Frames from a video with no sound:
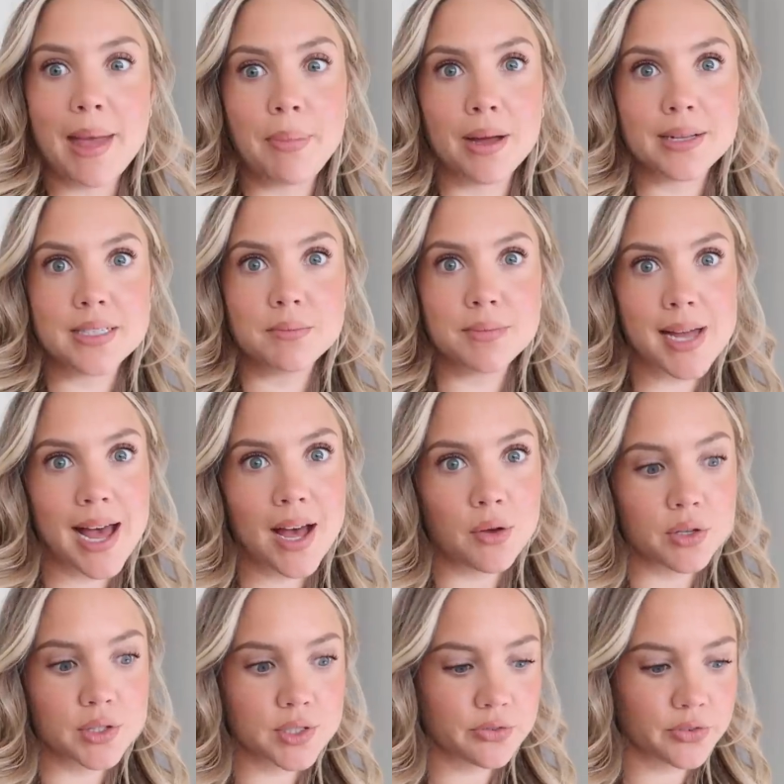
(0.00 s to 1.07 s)
I bought some
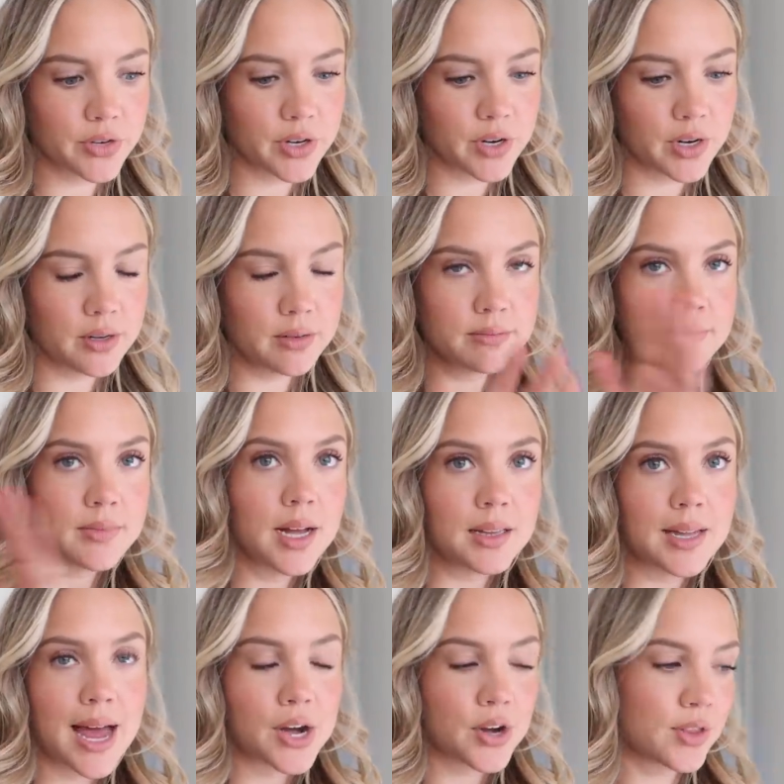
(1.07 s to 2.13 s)
towels for a
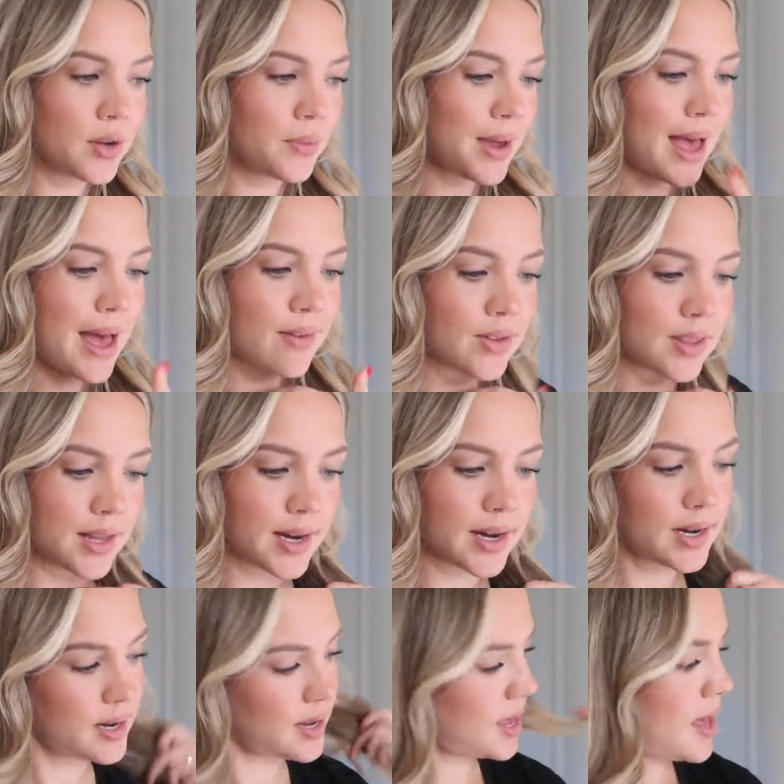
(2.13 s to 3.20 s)
ladder that we have in
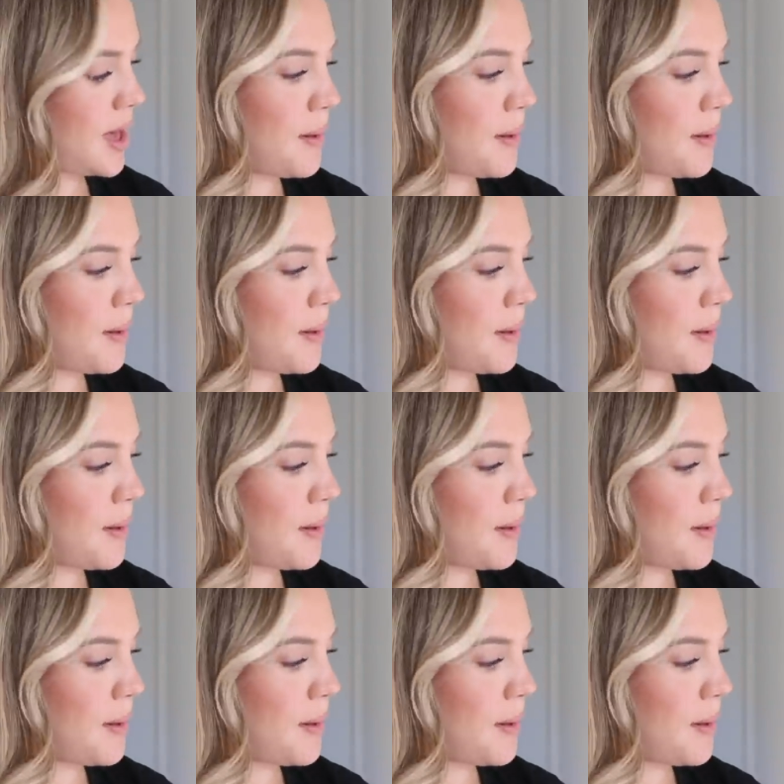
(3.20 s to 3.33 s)
there.